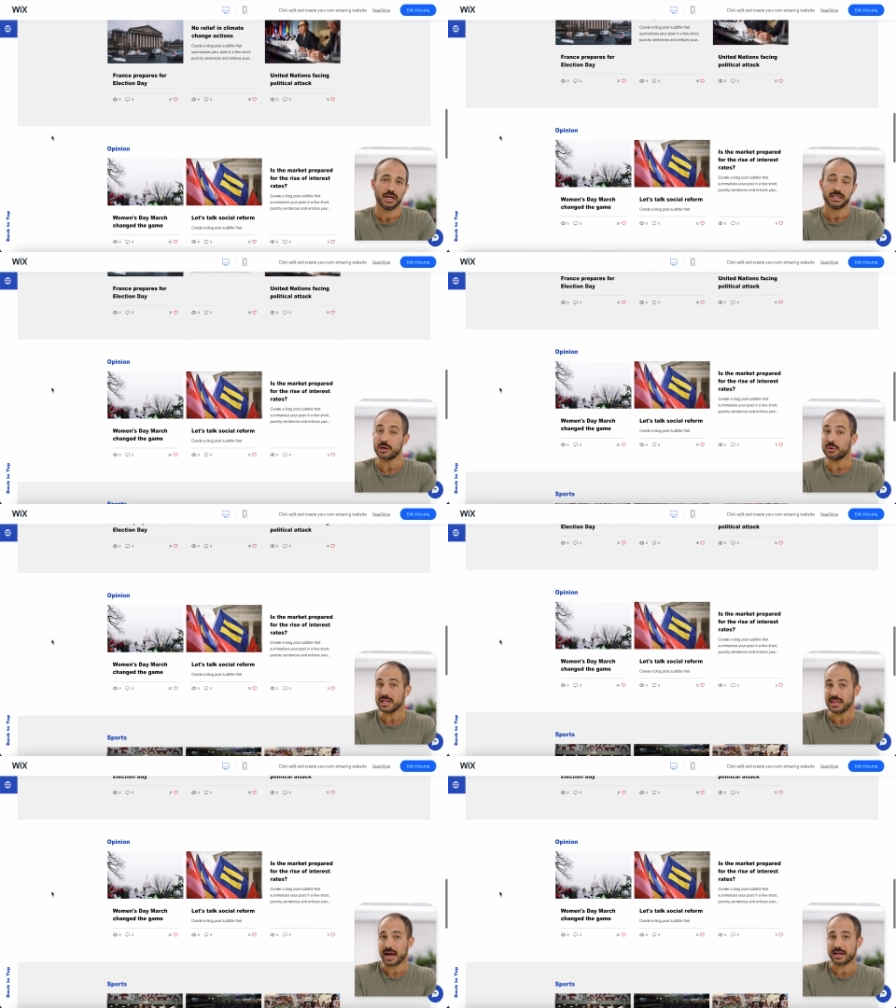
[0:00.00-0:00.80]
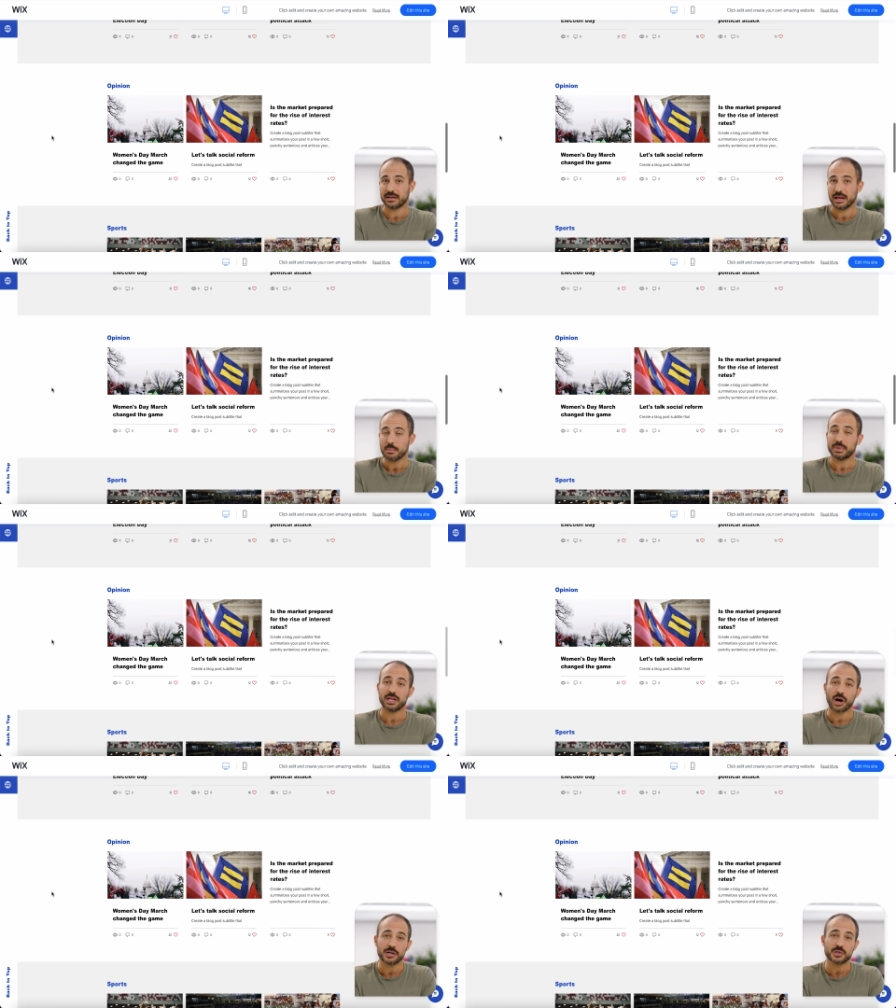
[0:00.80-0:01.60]
Not only that, but
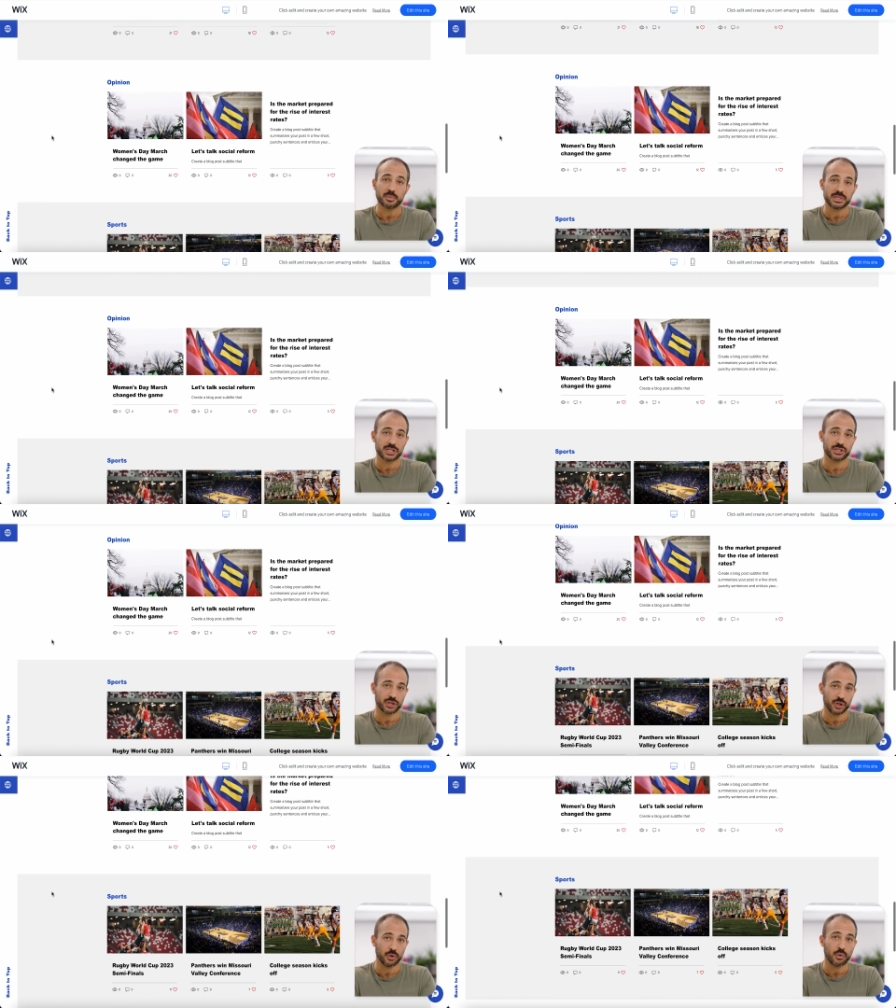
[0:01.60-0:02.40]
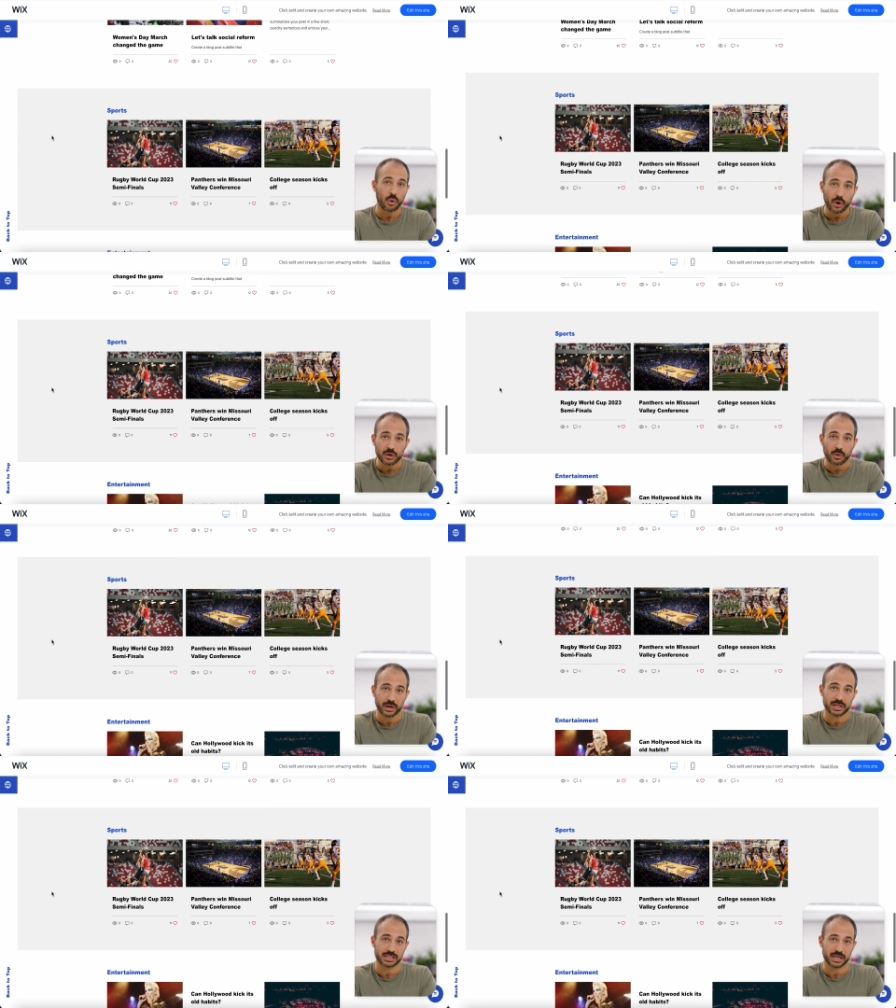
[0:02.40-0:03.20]
they also position you or your
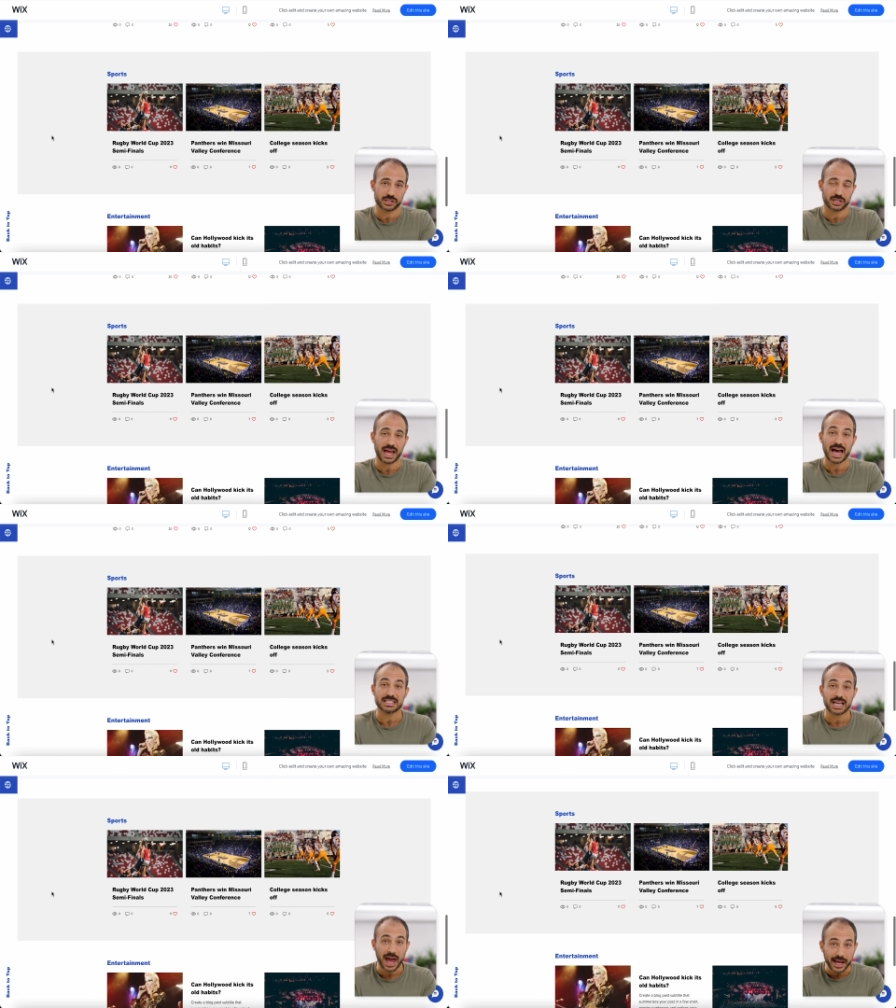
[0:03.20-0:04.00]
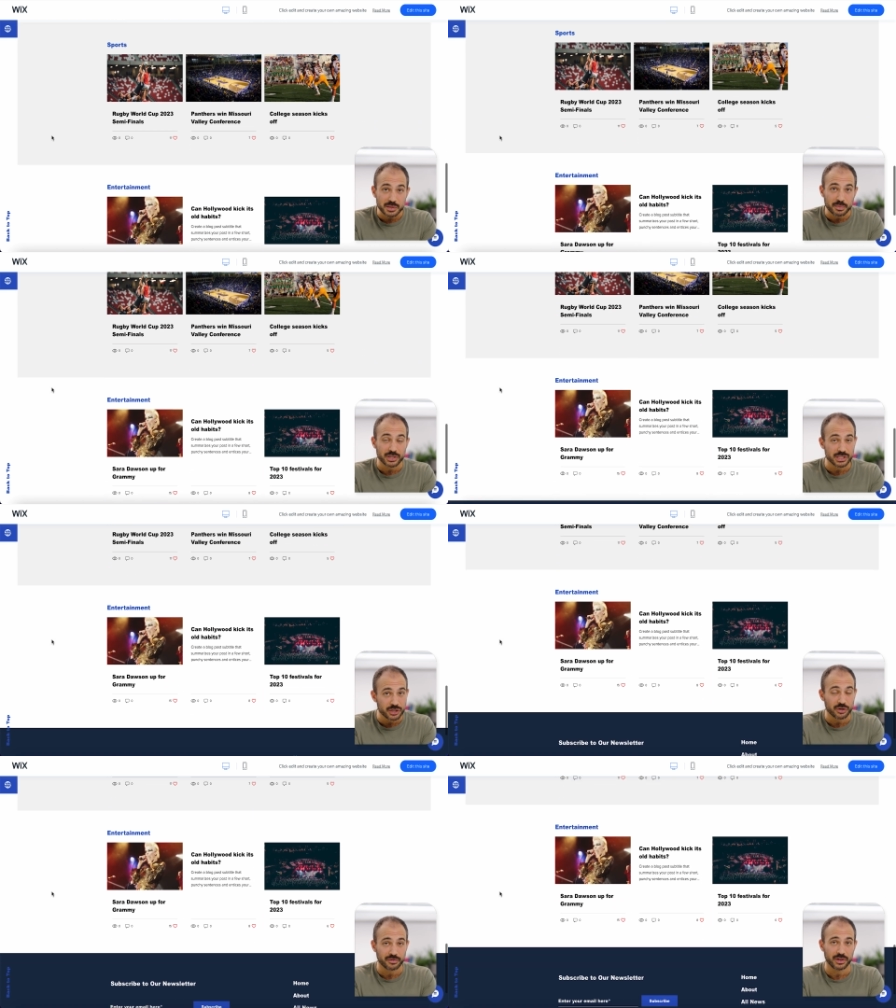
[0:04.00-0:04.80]
organization as experts in
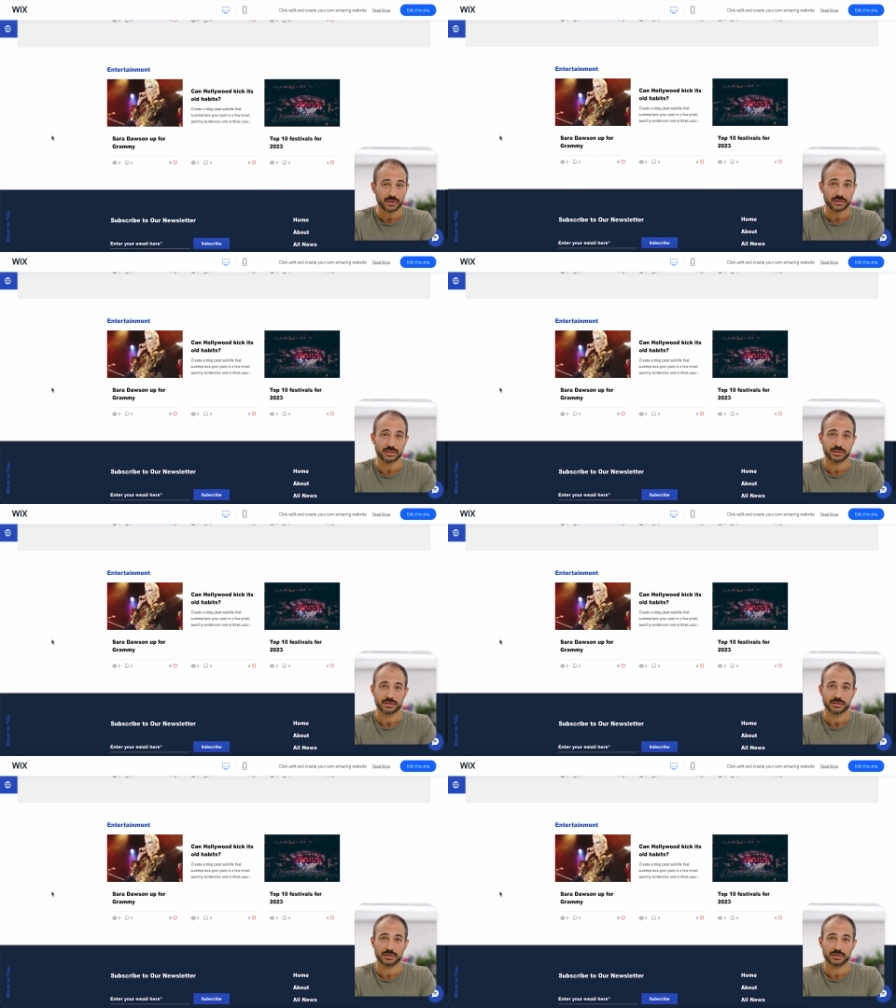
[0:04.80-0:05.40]
your field.